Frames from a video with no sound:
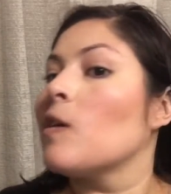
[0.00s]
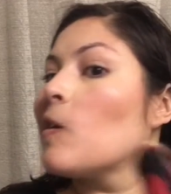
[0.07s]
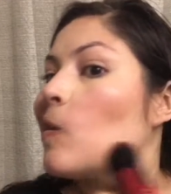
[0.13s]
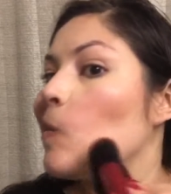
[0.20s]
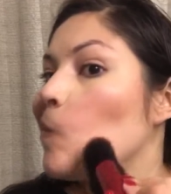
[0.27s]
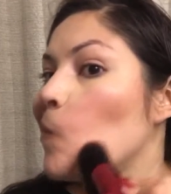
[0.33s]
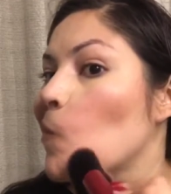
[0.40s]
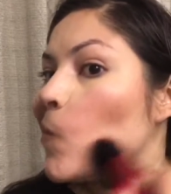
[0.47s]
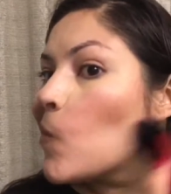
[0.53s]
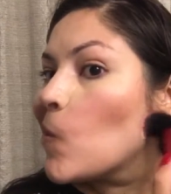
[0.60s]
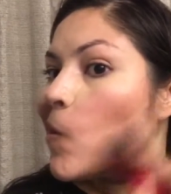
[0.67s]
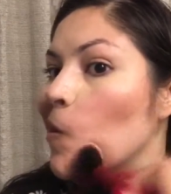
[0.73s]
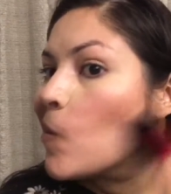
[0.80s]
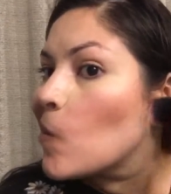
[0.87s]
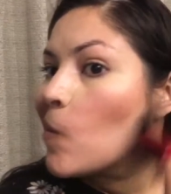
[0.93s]
Go
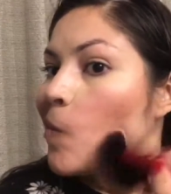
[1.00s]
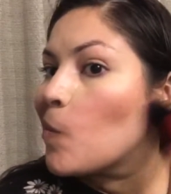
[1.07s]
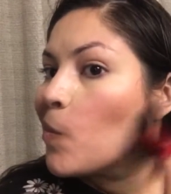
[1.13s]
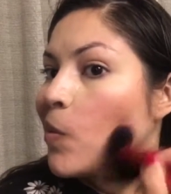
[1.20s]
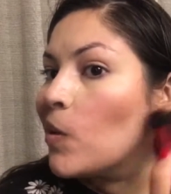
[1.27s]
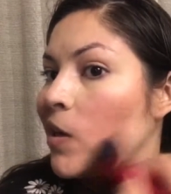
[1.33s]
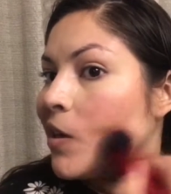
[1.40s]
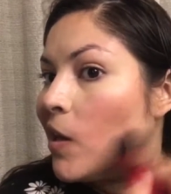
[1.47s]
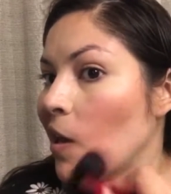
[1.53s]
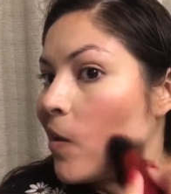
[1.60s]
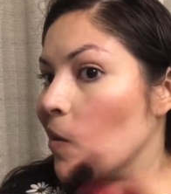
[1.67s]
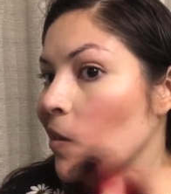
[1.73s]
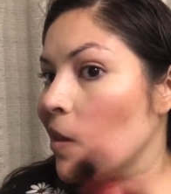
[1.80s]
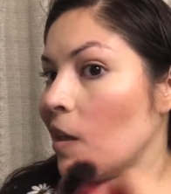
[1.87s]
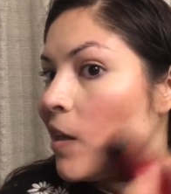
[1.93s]
more. Put it
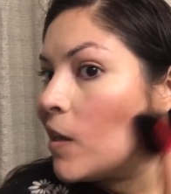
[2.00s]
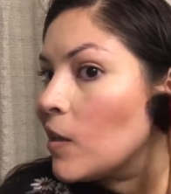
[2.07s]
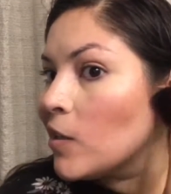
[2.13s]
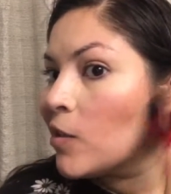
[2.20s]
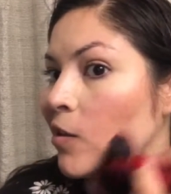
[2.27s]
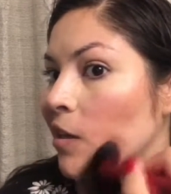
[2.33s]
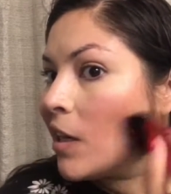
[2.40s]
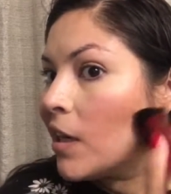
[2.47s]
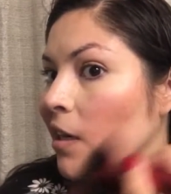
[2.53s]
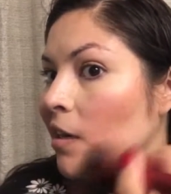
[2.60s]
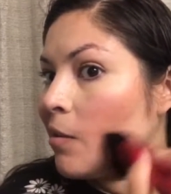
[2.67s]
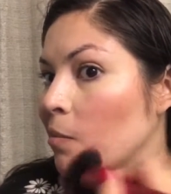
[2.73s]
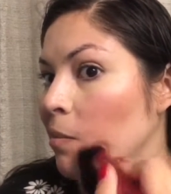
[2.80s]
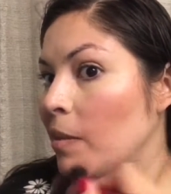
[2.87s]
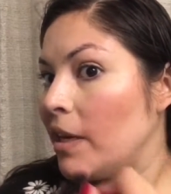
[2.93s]
down there to kind
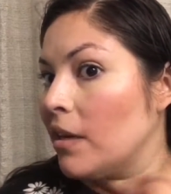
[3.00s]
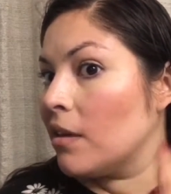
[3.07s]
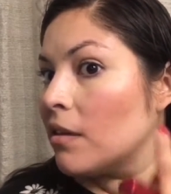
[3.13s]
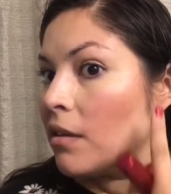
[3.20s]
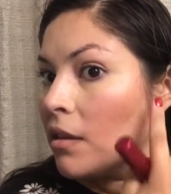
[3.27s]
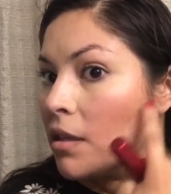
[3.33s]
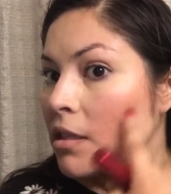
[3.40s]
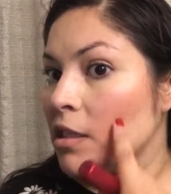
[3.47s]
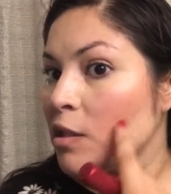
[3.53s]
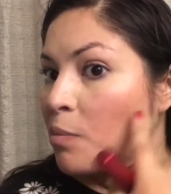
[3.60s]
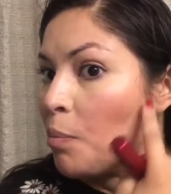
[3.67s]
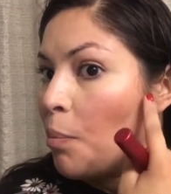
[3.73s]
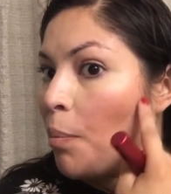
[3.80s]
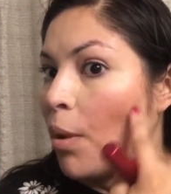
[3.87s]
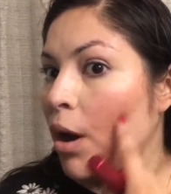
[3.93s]
of make this
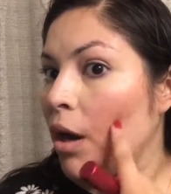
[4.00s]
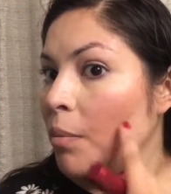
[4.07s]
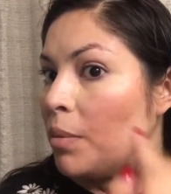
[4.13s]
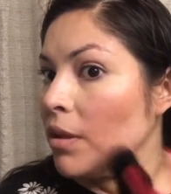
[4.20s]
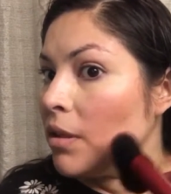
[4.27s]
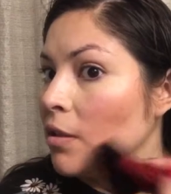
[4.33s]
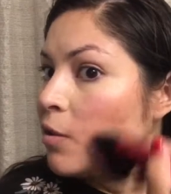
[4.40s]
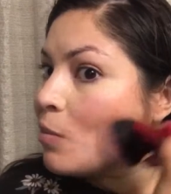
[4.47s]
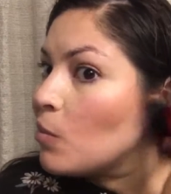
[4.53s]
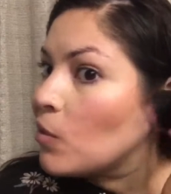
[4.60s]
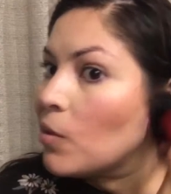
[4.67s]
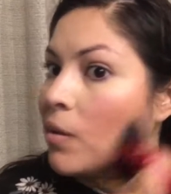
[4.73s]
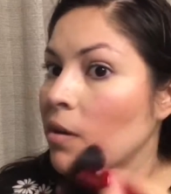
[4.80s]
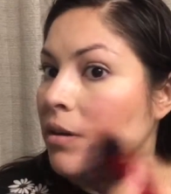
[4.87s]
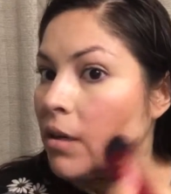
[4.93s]
pop a little
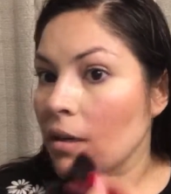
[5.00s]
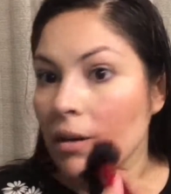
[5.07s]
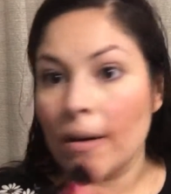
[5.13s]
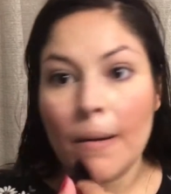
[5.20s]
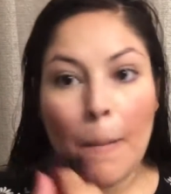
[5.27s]
more.